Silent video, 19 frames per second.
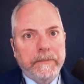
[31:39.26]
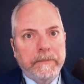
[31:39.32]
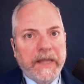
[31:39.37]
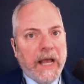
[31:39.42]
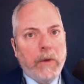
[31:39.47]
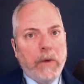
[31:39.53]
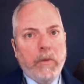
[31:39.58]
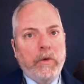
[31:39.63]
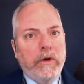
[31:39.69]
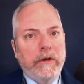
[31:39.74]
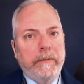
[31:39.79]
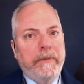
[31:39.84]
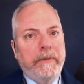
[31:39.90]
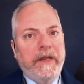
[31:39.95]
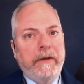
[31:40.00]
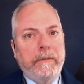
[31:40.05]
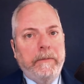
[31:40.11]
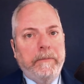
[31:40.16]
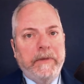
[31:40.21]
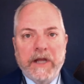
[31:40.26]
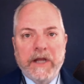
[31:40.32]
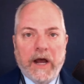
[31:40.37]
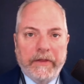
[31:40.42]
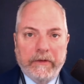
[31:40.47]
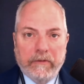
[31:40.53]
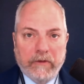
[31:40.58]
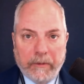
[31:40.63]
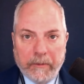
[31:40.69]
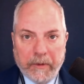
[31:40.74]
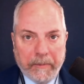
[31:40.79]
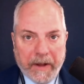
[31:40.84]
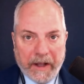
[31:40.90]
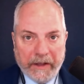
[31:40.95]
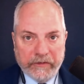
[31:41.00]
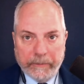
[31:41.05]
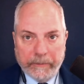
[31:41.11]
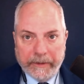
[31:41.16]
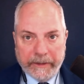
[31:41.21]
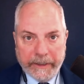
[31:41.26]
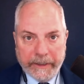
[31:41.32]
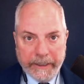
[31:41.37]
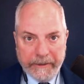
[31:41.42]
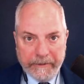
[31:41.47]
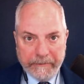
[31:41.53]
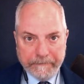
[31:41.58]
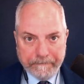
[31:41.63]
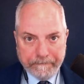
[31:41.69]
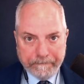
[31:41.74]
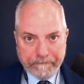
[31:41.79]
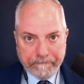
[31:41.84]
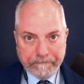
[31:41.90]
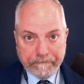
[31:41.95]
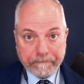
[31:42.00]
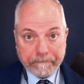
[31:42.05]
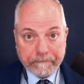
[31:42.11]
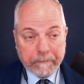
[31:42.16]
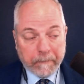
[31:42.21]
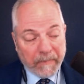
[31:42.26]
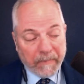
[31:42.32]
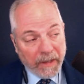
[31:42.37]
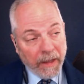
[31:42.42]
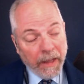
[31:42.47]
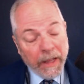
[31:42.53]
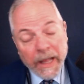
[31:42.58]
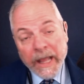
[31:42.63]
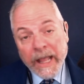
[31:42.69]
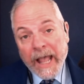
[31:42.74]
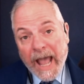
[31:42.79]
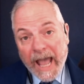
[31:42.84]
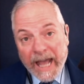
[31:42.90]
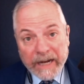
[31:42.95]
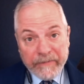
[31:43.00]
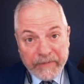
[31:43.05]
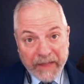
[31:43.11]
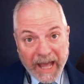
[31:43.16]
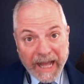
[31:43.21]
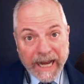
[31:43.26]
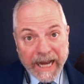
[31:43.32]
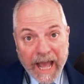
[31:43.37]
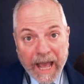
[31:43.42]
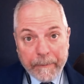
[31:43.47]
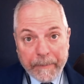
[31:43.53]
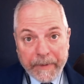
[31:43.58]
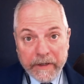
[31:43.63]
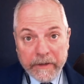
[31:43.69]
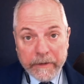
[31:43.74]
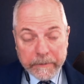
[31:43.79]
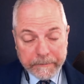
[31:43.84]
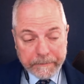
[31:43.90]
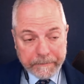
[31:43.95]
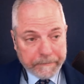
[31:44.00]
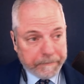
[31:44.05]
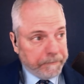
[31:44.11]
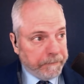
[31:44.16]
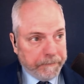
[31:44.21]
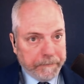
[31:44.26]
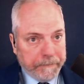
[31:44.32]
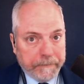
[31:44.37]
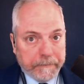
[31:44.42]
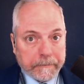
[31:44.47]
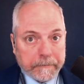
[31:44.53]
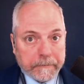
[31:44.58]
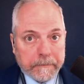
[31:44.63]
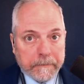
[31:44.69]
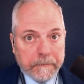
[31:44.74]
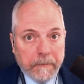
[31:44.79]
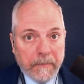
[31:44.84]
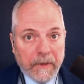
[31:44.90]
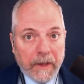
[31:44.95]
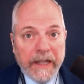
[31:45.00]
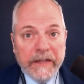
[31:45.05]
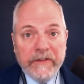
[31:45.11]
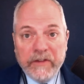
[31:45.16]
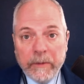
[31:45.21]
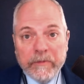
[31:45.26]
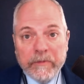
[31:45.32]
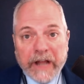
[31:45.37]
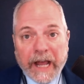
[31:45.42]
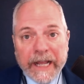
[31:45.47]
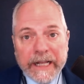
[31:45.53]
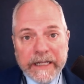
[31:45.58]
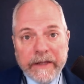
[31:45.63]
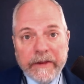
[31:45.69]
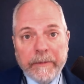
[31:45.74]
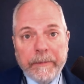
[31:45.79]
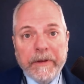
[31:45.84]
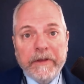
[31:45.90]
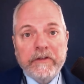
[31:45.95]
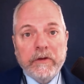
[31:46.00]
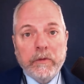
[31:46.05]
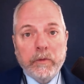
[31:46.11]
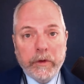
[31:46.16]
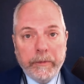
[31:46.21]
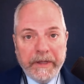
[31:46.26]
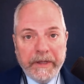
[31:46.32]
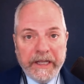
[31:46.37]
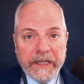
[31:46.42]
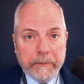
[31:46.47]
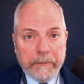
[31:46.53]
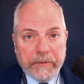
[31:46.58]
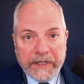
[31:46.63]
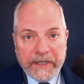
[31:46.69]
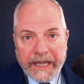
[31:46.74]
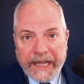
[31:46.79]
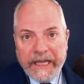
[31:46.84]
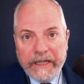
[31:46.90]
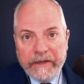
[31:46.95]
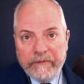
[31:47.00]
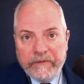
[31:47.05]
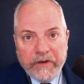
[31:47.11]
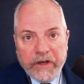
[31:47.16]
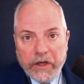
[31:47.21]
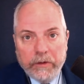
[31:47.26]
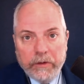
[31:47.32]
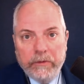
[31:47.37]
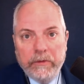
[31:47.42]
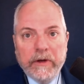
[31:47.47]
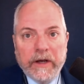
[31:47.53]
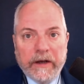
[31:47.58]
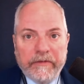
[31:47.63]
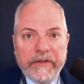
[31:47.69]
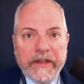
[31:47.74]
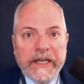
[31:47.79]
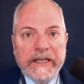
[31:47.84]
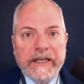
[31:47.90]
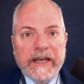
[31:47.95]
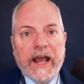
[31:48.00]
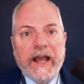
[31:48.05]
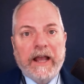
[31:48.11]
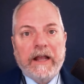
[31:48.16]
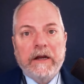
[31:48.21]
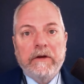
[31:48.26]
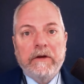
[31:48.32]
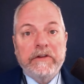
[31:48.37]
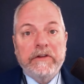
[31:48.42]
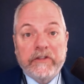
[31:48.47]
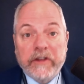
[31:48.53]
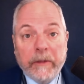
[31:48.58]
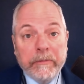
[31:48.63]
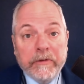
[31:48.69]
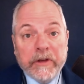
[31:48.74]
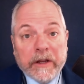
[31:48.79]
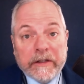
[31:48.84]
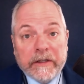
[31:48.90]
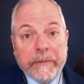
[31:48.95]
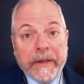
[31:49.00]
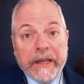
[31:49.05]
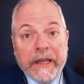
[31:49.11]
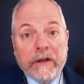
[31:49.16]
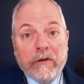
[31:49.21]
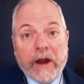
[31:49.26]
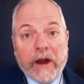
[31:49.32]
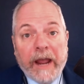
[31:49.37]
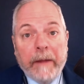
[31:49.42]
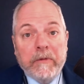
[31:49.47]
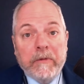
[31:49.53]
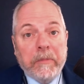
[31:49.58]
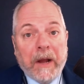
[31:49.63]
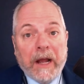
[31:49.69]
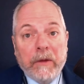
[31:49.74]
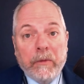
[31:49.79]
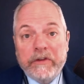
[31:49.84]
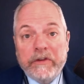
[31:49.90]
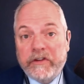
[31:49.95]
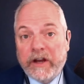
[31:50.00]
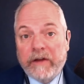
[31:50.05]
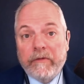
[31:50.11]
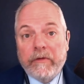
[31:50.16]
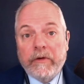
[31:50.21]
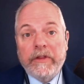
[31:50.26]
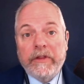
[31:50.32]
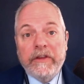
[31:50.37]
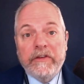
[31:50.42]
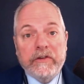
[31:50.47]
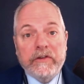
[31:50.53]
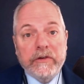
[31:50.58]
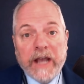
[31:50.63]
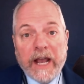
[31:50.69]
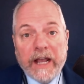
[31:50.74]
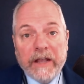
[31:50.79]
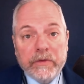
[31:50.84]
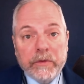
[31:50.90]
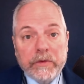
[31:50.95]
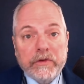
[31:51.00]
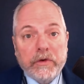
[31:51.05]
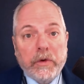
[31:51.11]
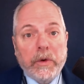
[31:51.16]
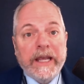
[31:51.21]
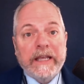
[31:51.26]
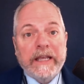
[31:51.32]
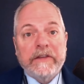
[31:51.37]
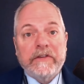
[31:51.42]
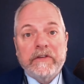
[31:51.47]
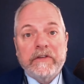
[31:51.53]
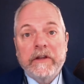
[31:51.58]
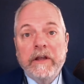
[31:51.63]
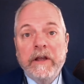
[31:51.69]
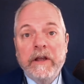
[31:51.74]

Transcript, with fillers: That wouldn't be beyond the realm of possibility. And if that happened, it seems likely the pistol would be in plain view of the attacker and subject to being grabbed by whichever of these two guys was quickest.